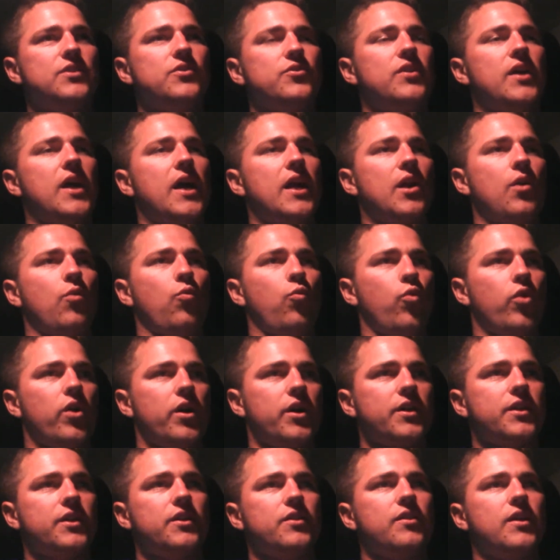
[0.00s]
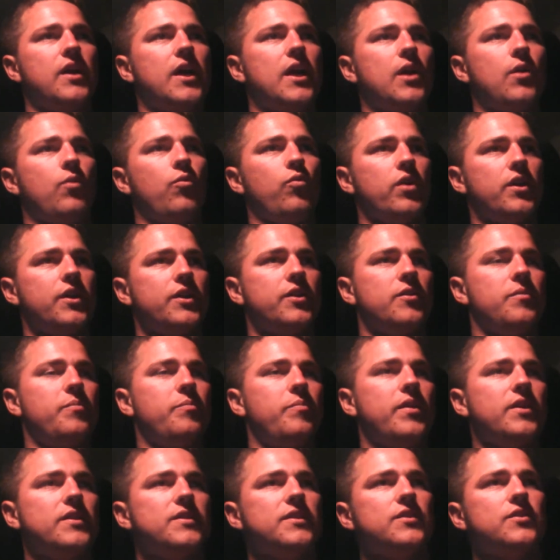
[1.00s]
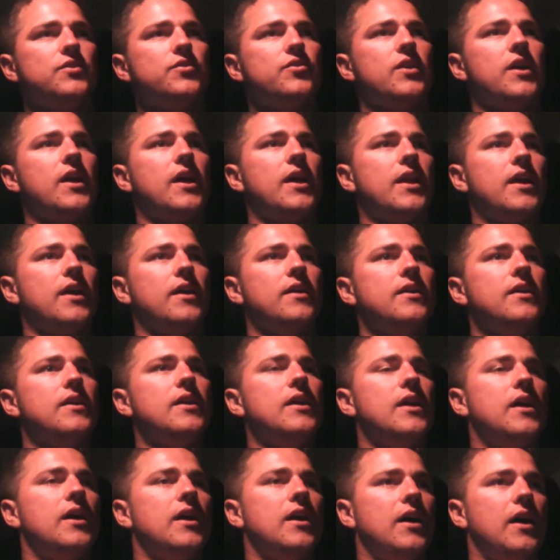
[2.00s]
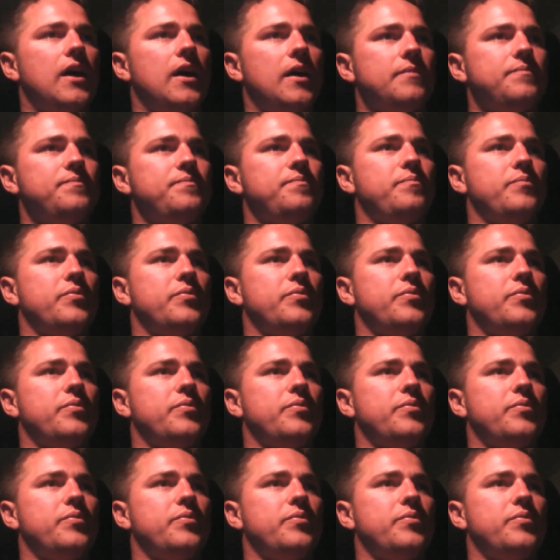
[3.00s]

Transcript: you gotta work you gotta work your business you gotta uh,